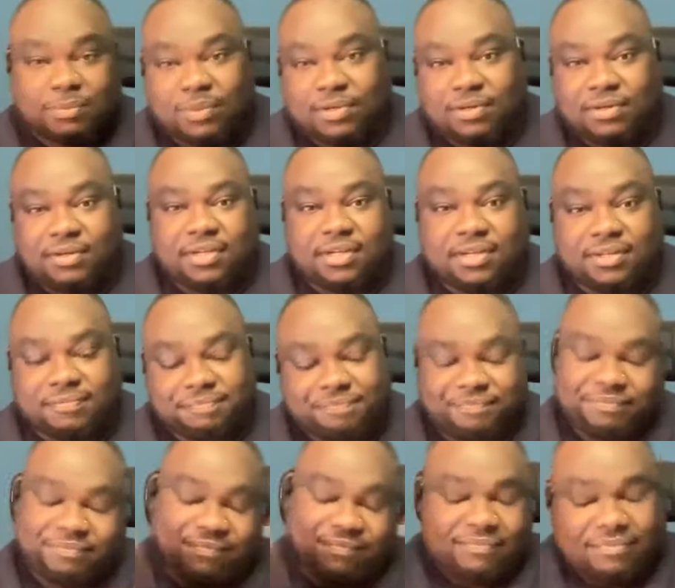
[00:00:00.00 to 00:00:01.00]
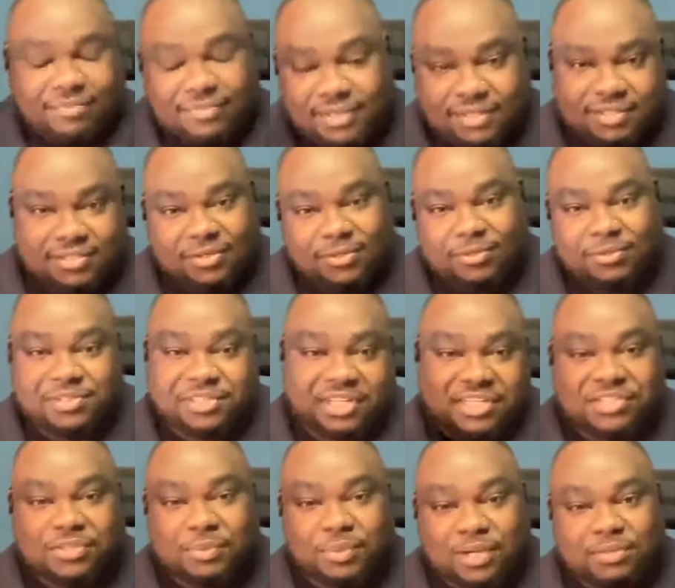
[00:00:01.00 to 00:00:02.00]
that we're gonna you know change the
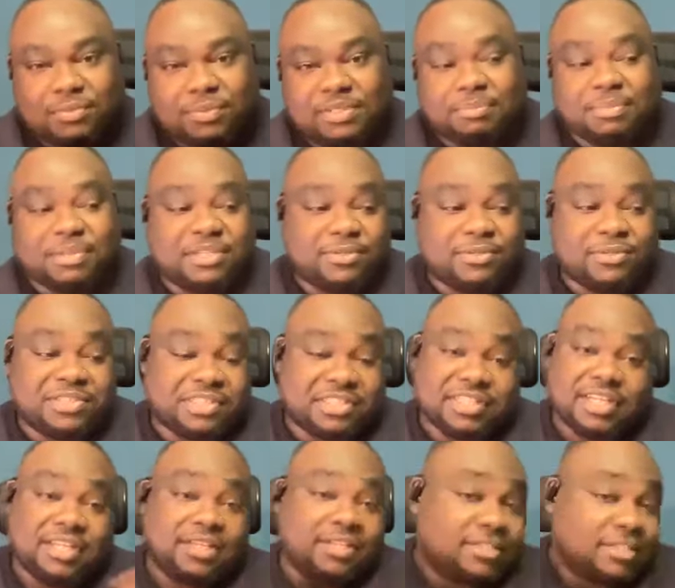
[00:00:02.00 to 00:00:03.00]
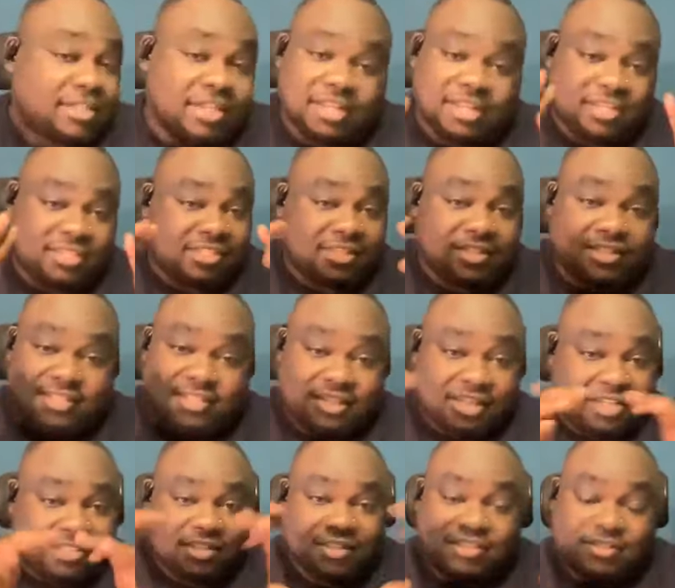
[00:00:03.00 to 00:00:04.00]
world with, but it's just like mm. let's just tell
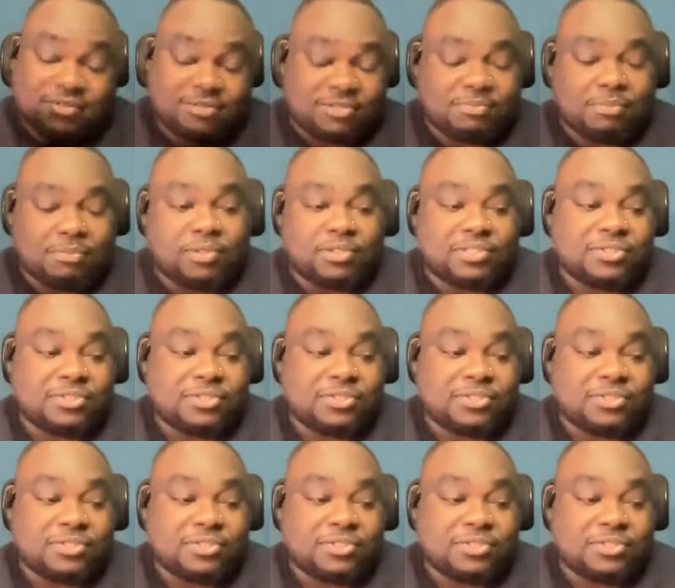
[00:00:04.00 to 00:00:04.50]
this small